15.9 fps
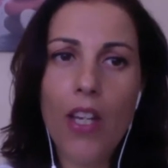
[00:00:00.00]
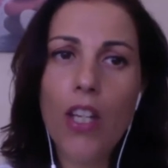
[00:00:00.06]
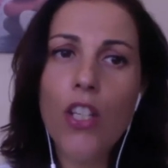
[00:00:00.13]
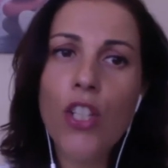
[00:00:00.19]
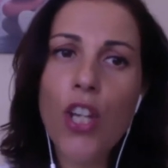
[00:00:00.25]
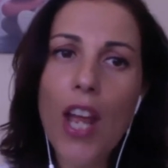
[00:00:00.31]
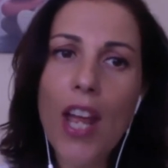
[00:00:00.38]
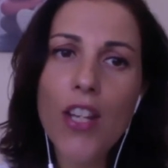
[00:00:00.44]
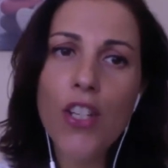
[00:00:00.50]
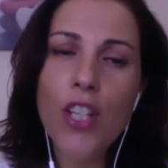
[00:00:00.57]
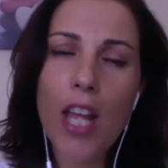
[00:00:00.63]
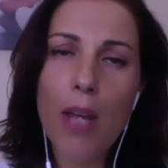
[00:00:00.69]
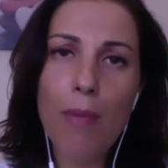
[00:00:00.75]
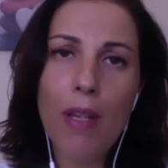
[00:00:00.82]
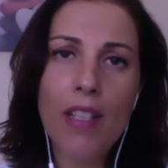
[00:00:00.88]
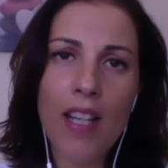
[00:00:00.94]
Change
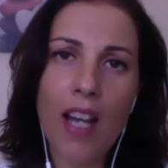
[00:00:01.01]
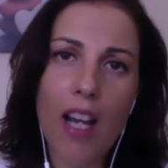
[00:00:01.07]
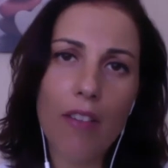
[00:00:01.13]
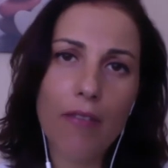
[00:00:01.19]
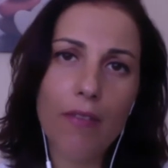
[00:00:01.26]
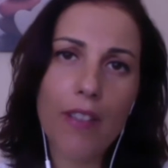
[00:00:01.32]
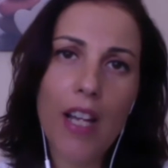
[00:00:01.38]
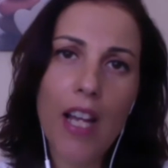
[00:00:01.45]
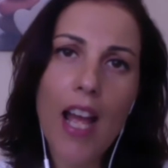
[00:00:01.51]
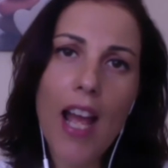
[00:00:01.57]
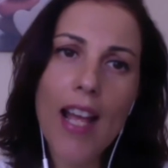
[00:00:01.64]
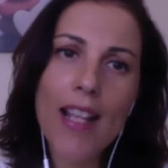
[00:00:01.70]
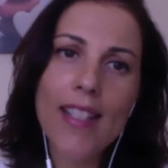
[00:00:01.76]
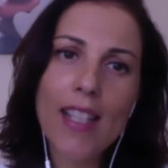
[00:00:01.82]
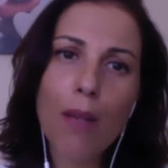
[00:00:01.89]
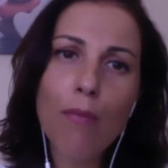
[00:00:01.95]
can be tough,
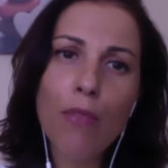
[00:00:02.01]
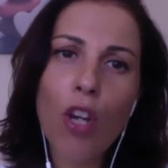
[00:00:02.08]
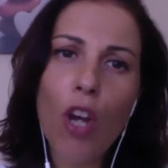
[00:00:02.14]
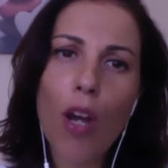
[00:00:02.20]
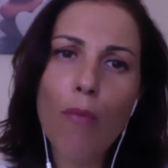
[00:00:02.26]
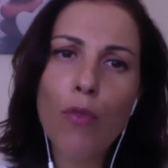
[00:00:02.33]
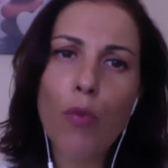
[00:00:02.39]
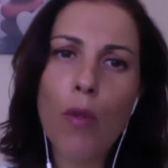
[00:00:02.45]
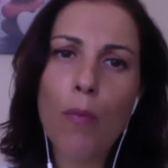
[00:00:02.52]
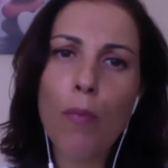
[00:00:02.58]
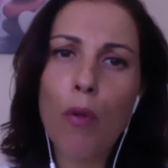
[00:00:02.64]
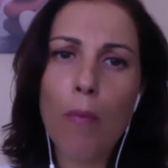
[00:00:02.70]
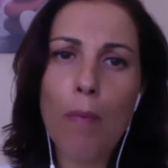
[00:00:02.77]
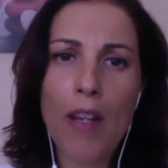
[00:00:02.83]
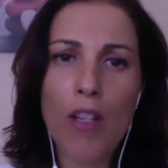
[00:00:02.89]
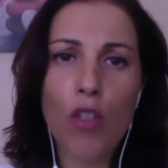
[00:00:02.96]
and sometimes we put
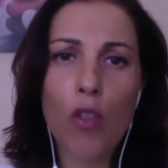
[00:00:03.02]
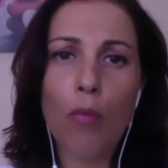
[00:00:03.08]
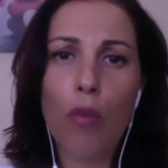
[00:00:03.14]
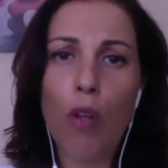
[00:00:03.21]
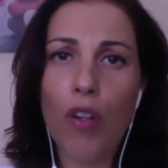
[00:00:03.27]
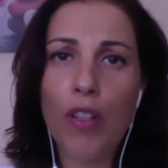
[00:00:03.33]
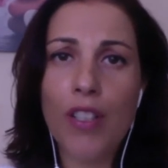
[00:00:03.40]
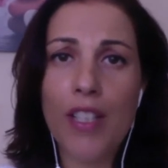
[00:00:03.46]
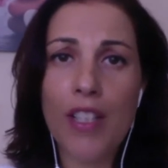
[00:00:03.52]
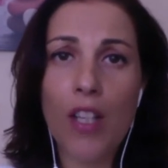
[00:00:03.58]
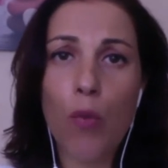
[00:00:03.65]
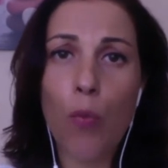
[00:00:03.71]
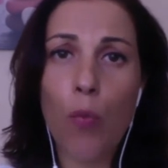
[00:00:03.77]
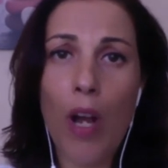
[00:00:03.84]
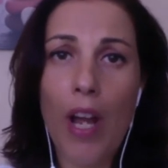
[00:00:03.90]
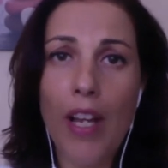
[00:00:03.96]
mental blocks in the
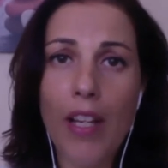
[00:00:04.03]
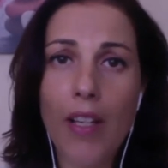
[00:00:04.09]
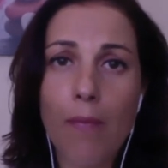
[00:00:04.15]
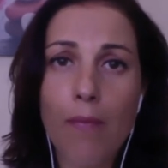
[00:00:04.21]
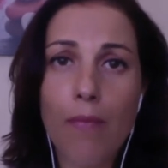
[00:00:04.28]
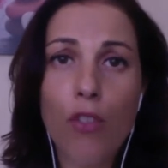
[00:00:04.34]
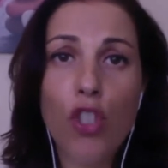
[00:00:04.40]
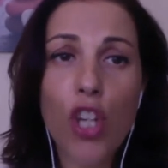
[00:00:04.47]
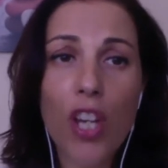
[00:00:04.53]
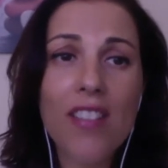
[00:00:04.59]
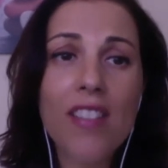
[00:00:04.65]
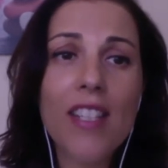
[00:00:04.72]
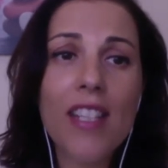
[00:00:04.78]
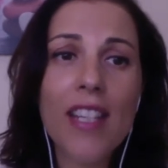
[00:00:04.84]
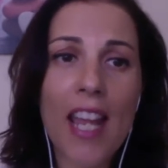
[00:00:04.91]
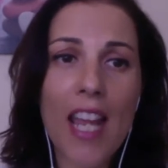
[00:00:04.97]
way just
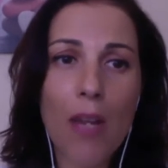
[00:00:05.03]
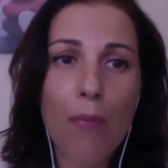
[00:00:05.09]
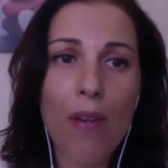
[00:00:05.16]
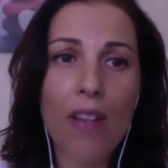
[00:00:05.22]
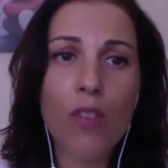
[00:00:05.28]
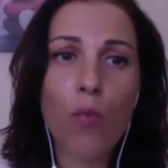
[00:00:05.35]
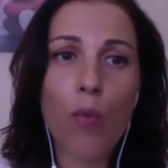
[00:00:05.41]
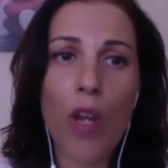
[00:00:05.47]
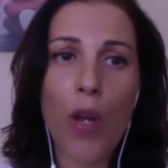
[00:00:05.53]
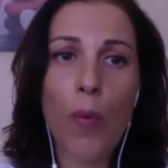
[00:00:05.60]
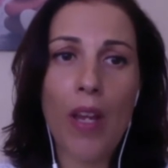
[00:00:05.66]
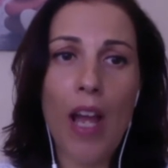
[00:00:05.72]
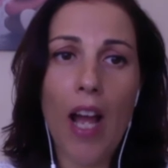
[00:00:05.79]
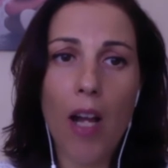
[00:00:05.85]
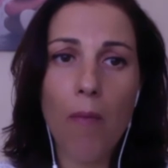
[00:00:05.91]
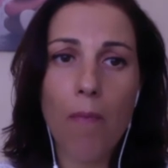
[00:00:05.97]
to keep us where we
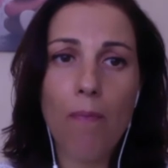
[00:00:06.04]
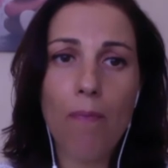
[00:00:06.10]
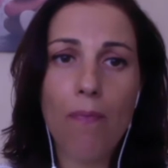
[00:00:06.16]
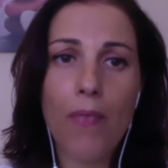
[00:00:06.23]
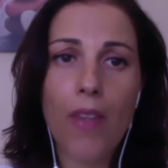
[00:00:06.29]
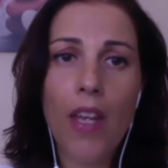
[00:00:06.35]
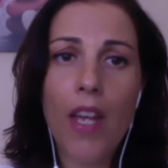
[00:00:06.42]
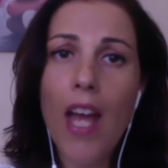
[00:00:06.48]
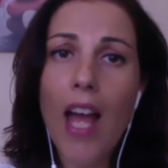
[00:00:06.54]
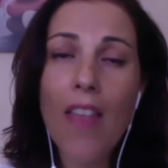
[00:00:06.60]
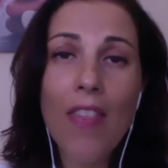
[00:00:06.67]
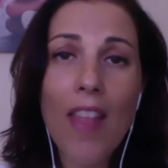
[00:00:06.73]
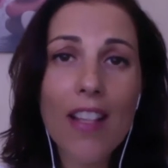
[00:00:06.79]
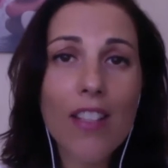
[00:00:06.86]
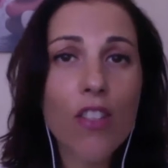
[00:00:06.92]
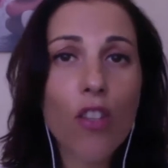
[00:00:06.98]
are. And
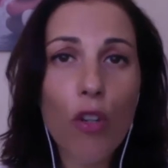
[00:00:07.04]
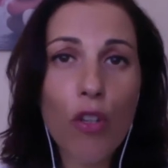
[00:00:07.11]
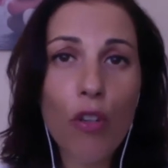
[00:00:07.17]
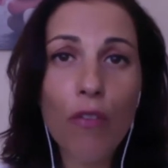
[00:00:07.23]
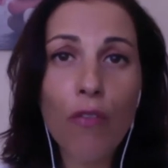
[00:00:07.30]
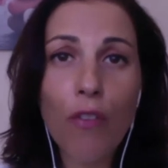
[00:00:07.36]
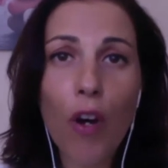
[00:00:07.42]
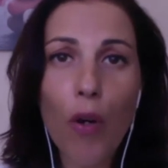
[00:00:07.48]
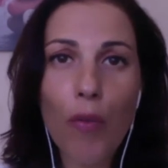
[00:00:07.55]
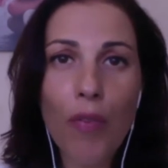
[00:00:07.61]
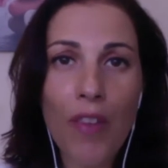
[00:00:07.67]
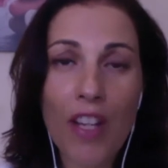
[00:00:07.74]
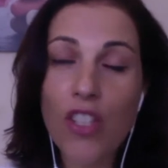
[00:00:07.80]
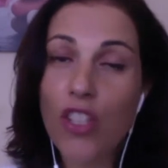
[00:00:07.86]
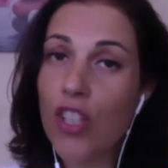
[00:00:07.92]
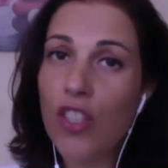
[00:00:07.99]
that's not your fault.
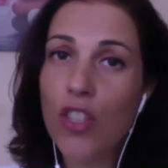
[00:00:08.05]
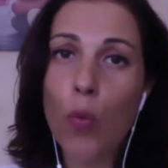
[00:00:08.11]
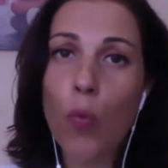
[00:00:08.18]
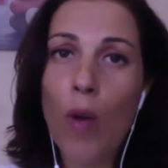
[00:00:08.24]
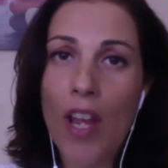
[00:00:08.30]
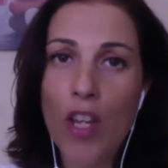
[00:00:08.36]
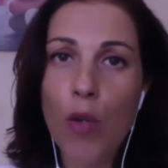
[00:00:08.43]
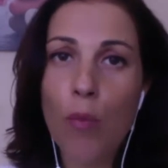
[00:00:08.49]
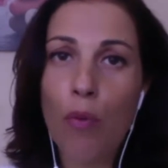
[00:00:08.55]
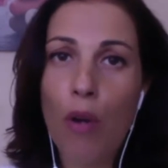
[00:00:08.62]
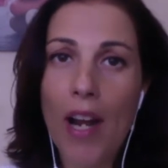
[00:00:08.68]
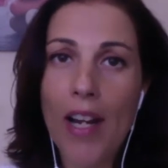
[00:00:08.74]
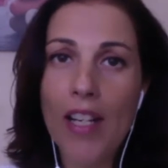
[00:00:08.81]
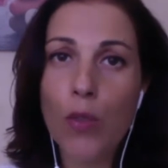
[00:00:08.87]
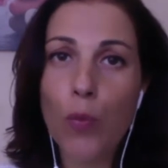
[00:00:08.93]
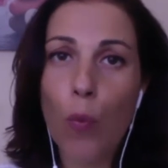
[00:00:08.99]
That's just the way your
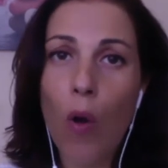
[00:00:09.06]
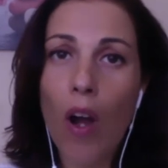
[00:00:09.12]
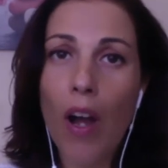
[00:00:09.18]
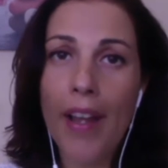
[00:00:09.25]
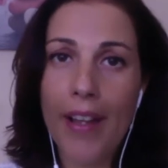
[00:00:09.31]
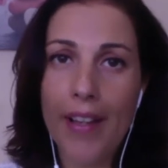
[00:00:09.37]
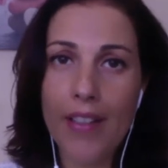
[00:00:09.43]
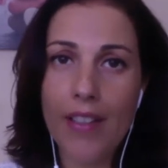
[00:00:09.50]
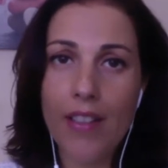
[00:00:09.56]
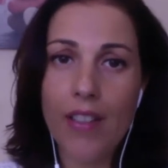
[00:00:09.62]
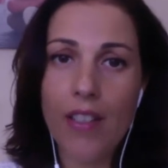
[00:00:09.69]
brain is wired.